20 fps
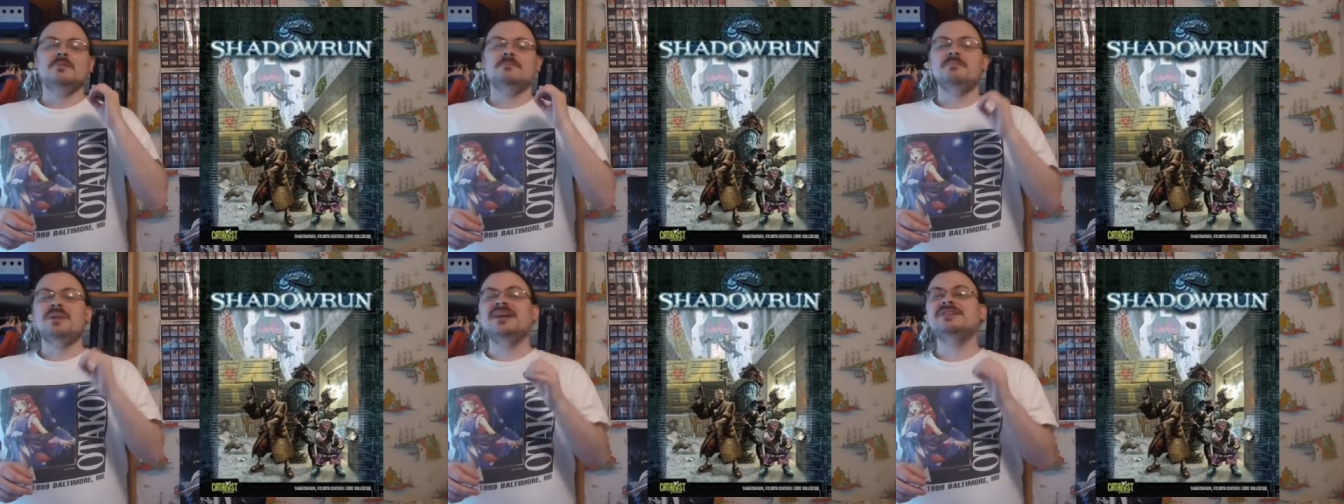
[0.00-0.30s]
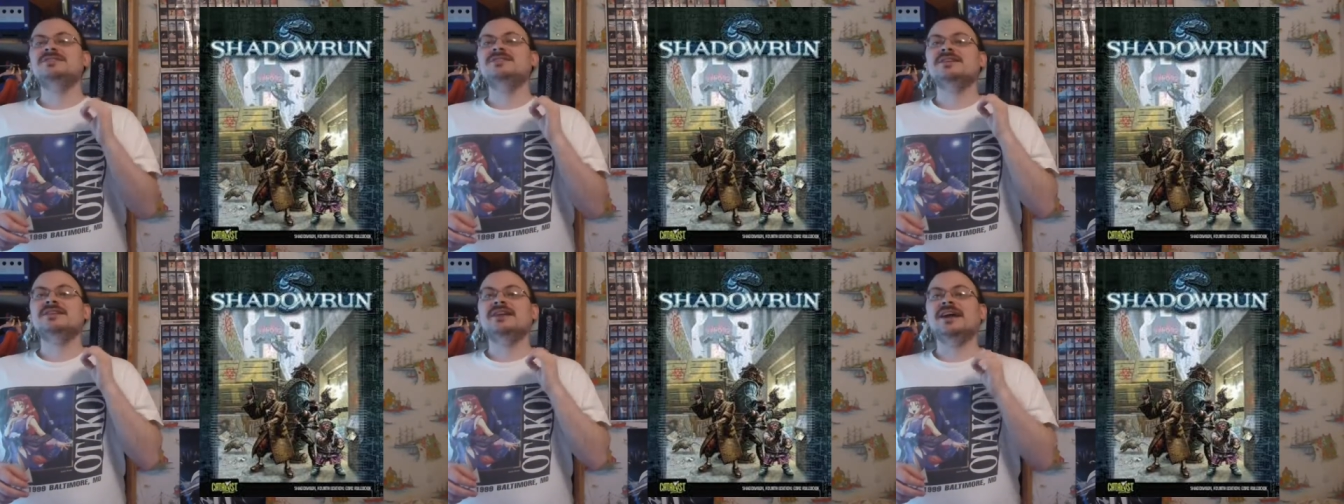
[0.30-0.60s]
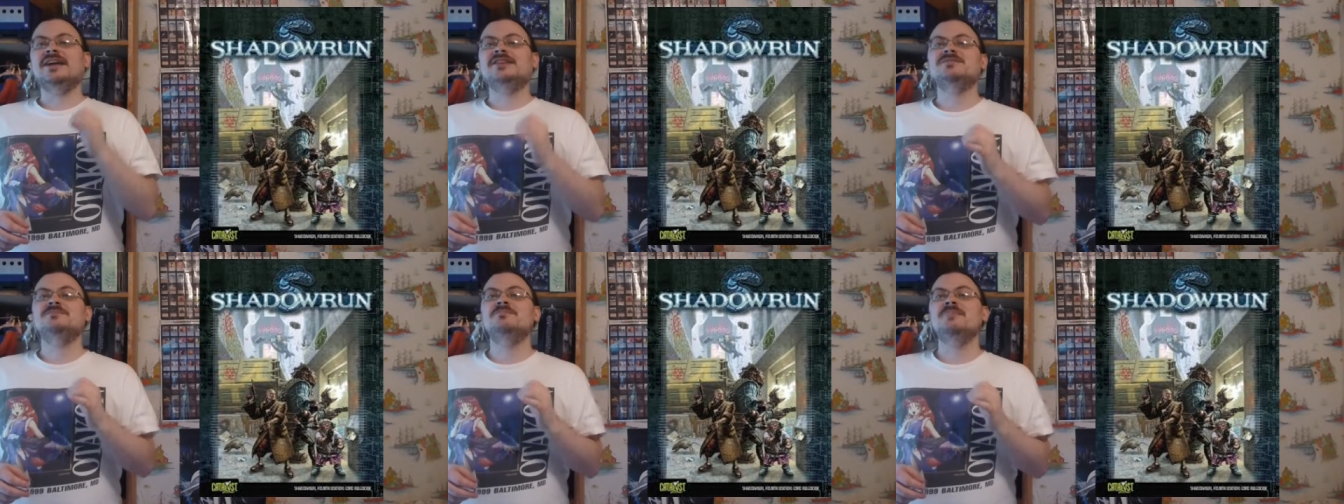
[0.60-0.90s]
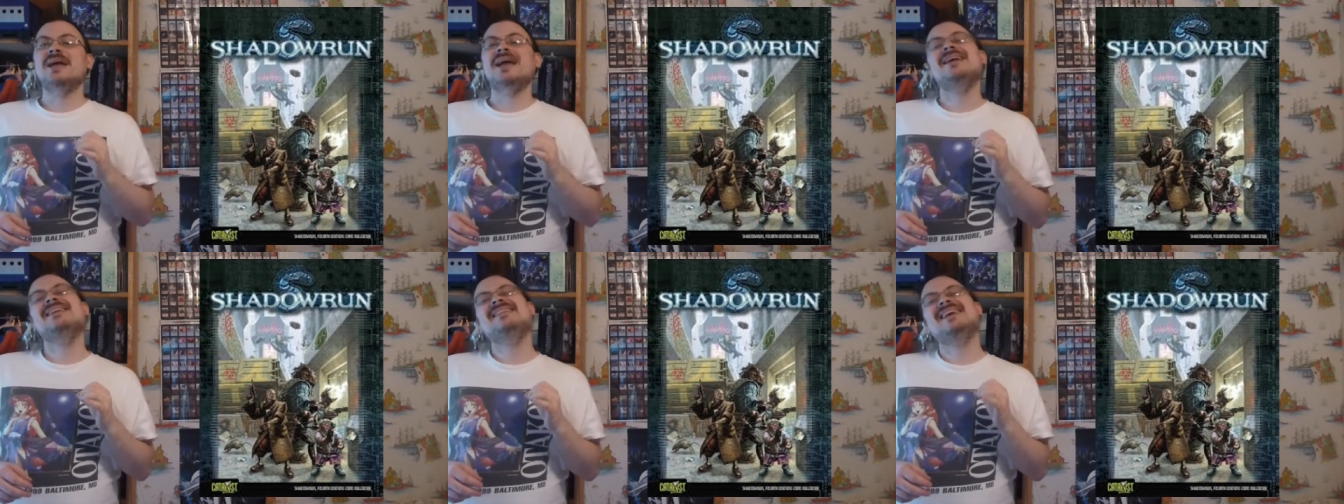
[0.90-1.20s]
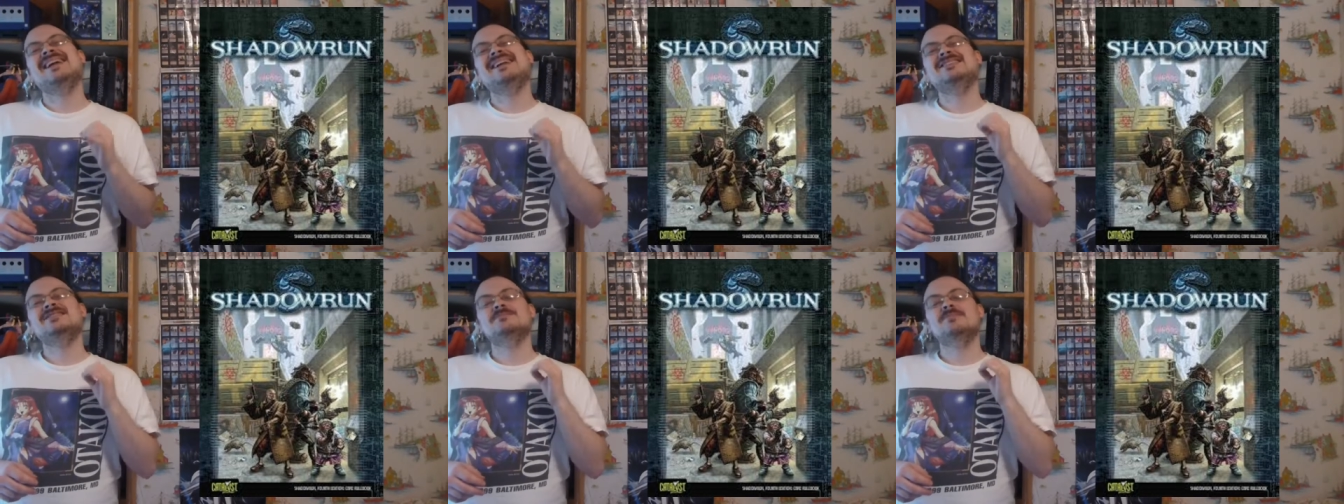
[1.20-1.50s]
Basically, it's made
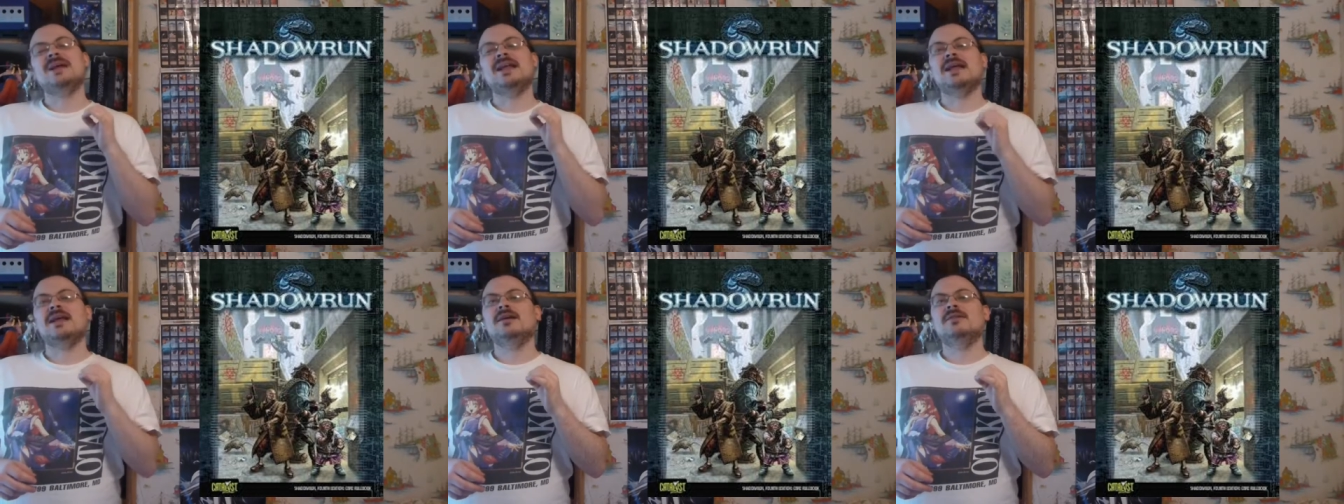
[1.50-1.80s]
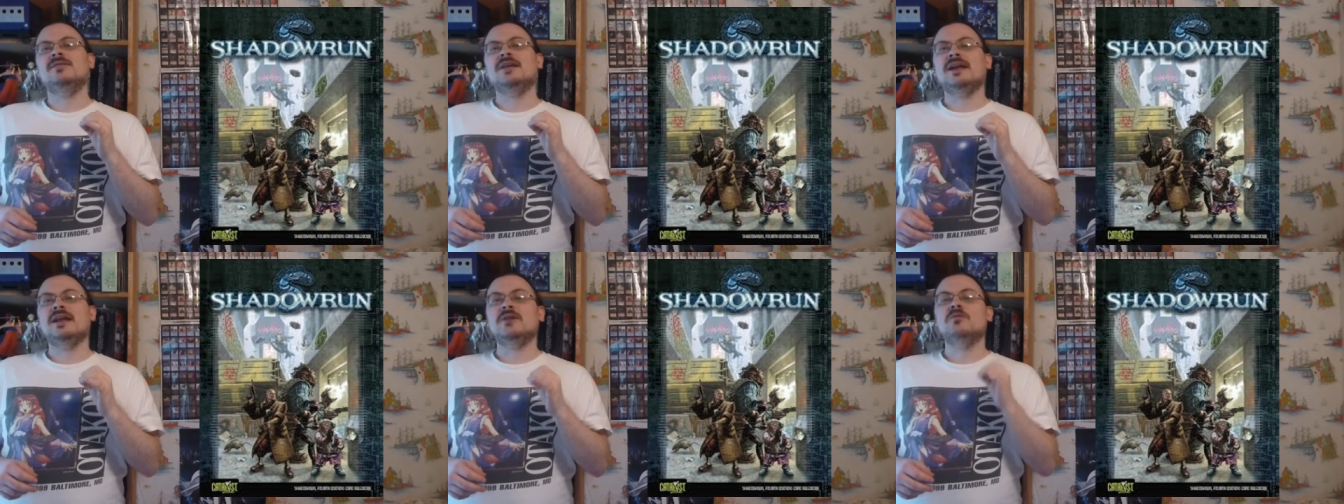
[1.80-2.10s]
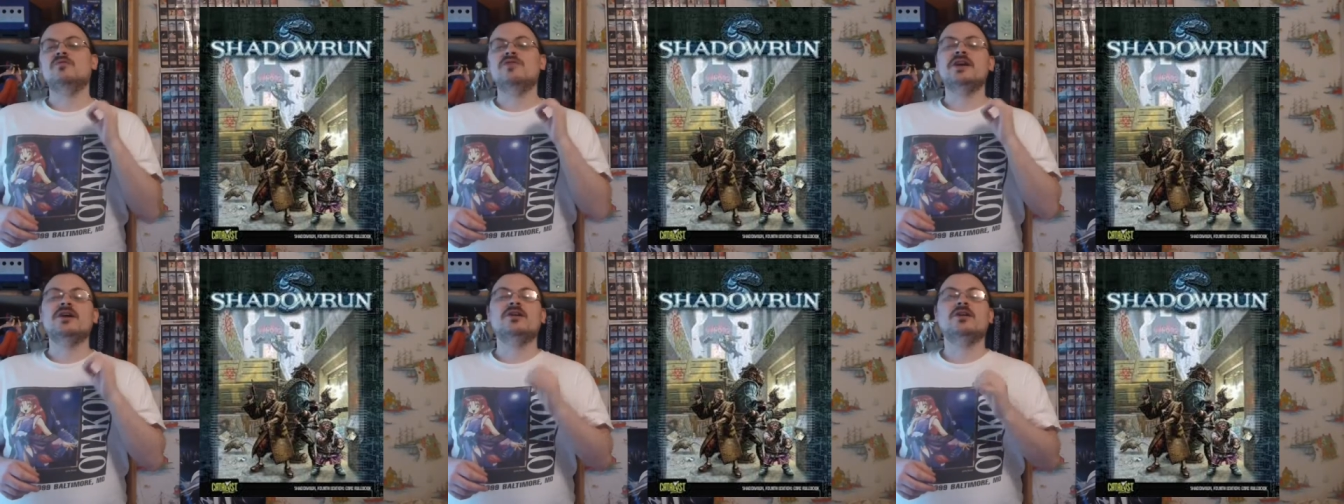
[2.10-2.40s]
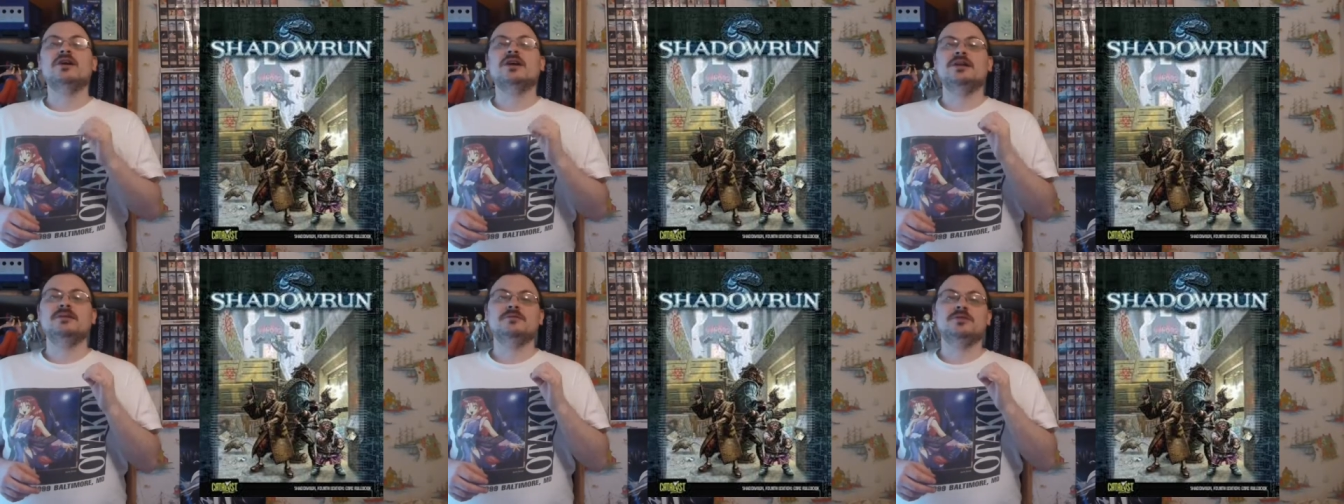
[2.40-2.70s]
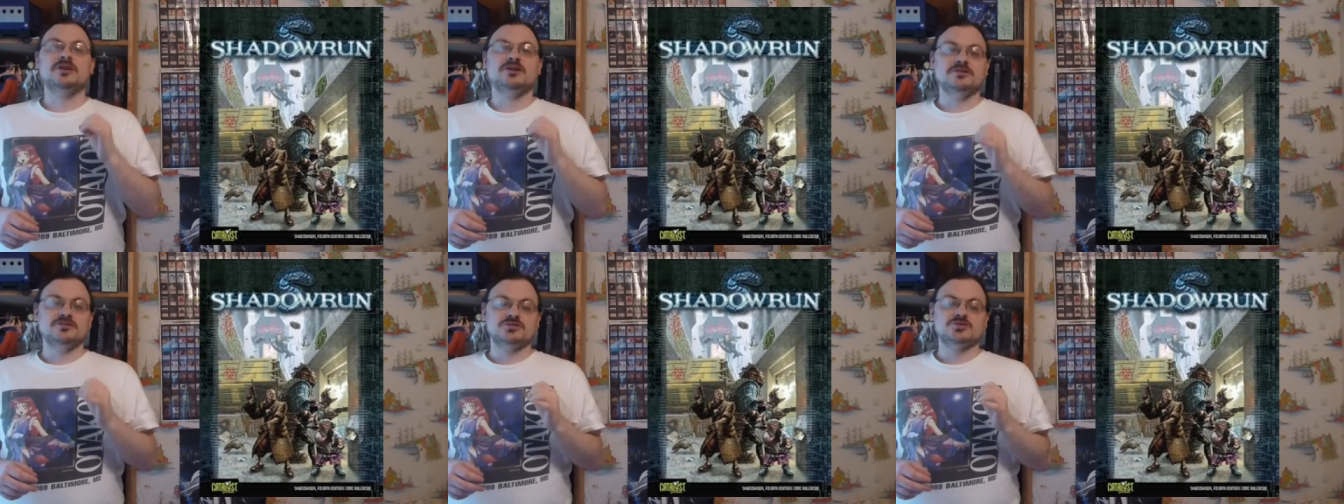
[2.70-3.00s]
that it's be- that a rigger can
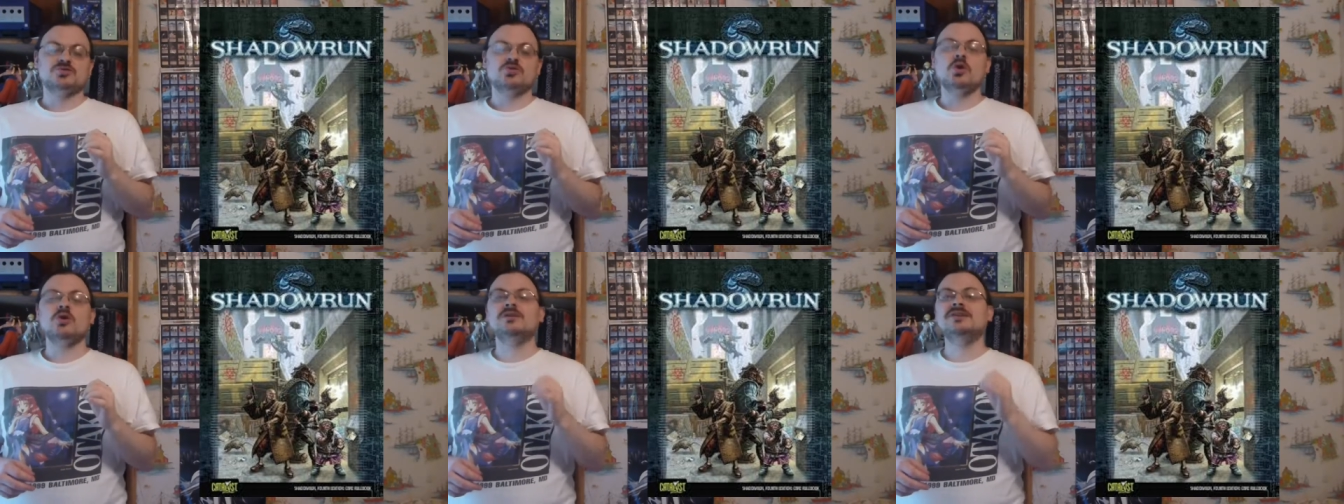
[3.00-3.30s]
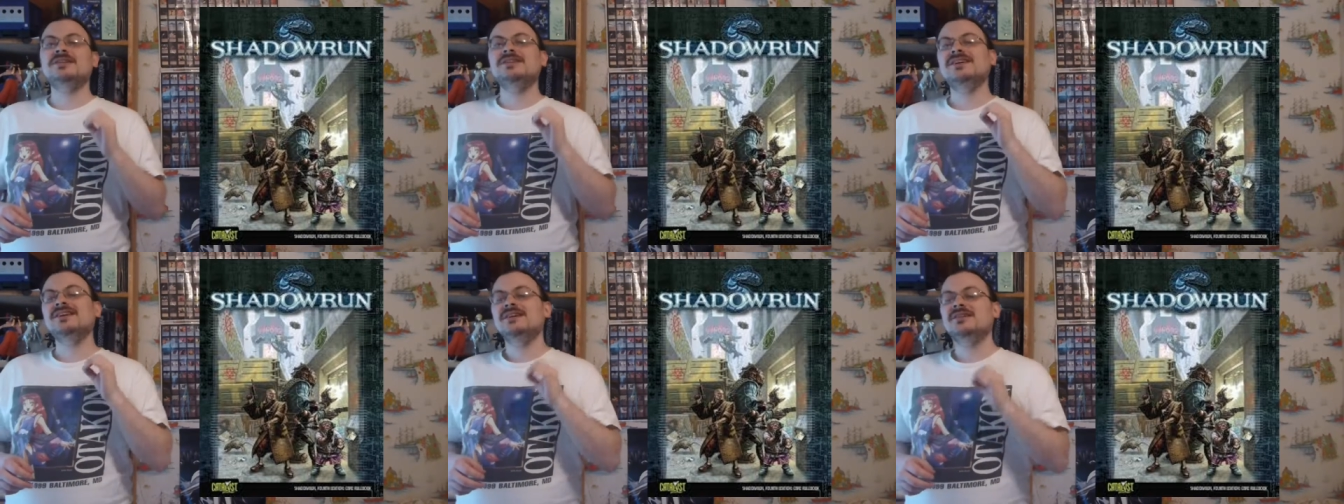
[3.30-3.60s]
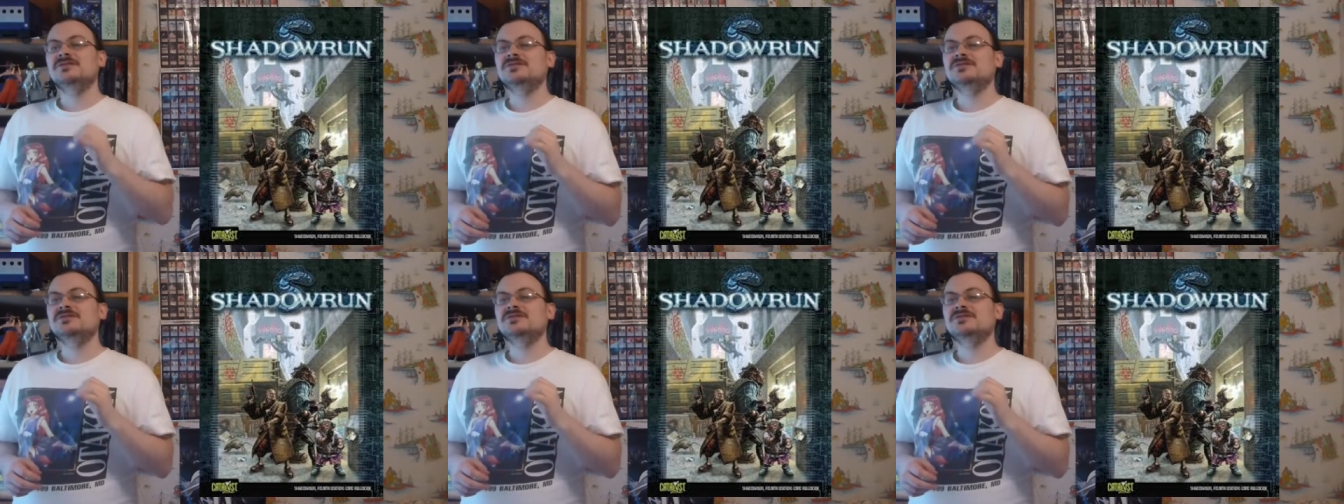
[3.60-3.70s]
control it